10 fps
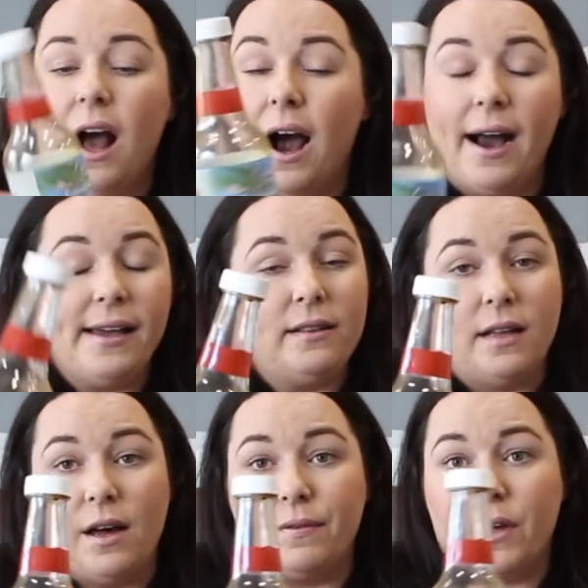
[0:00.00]
I
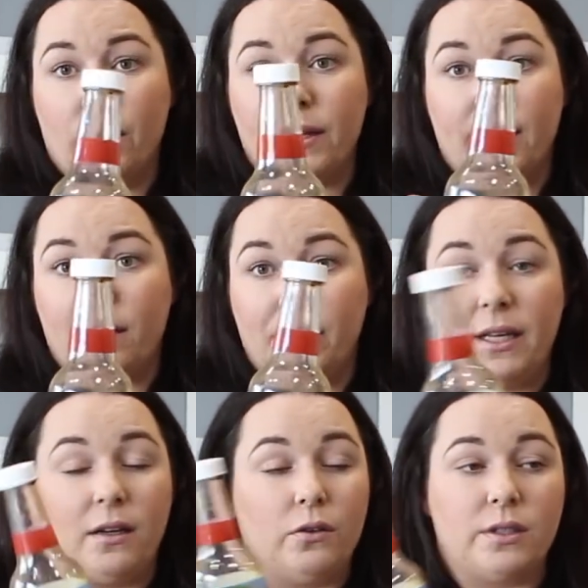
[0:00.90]
love coconut
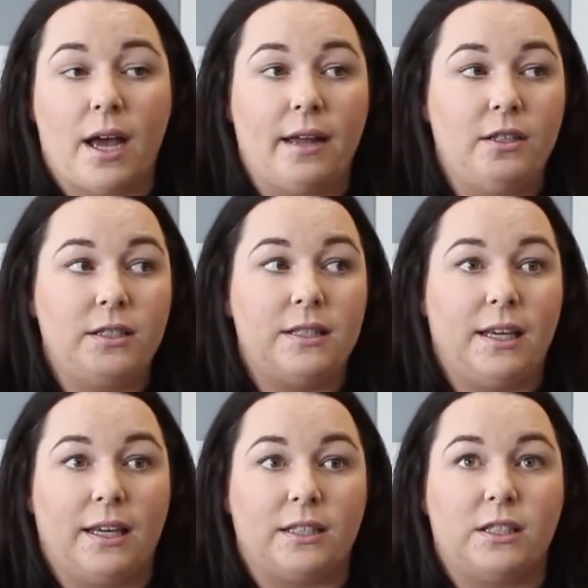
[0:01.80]
aminos. I just
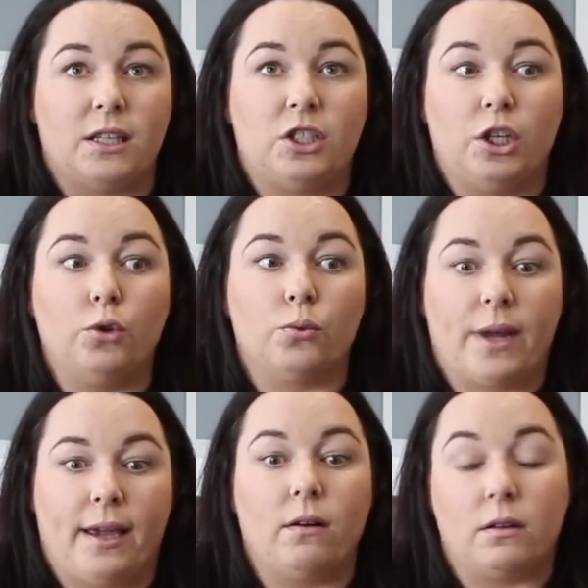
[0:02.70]
think it's such a
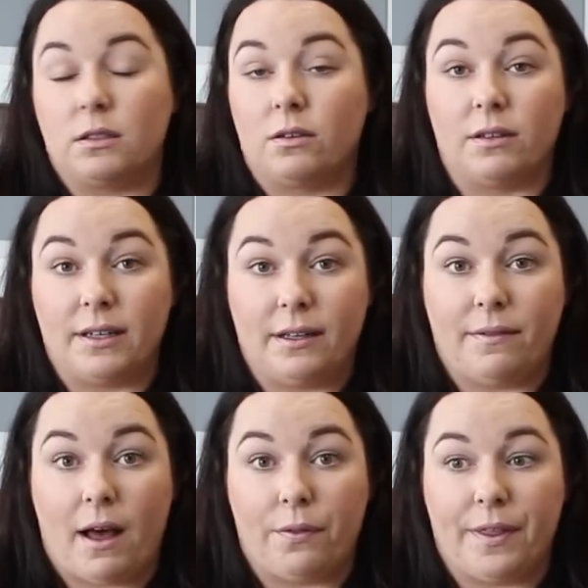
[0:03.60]
great
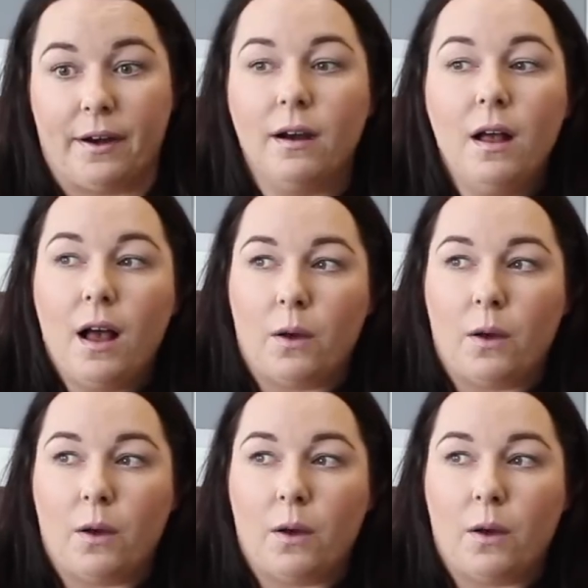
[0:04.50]
alternative out there.